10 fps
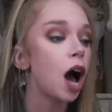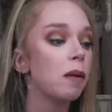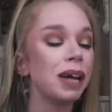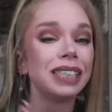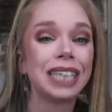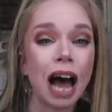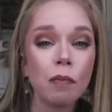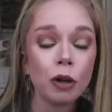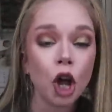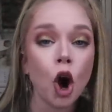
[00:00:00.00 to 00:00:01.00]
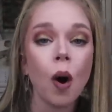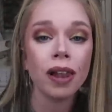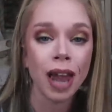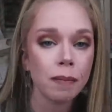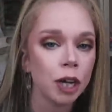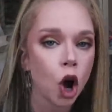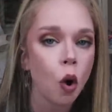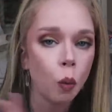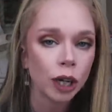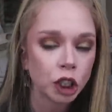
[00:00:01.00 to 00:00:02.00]
a comment down below. Let me
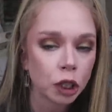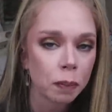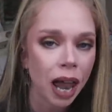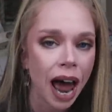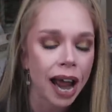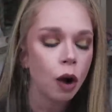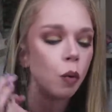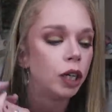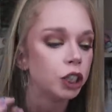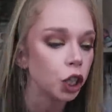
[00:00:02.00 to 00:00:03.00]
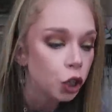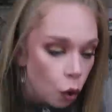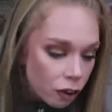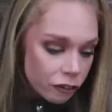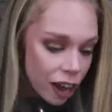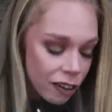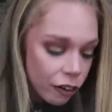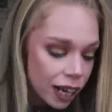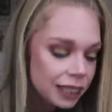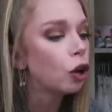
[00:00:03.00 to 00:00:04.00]
know which supply was your favorite.